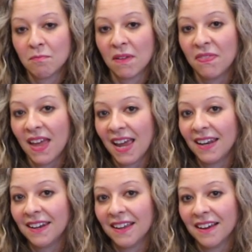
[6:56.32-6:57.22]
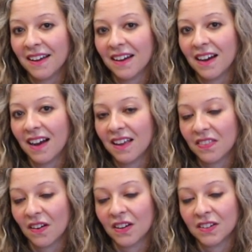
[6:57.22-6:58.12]
But then I
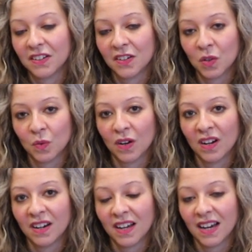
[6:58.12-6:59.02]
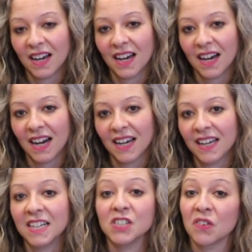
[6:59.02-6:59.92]
thought, you know what, I
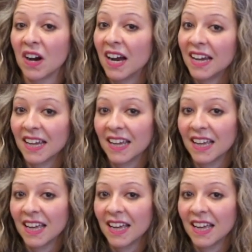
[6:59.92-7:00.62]
gotta try.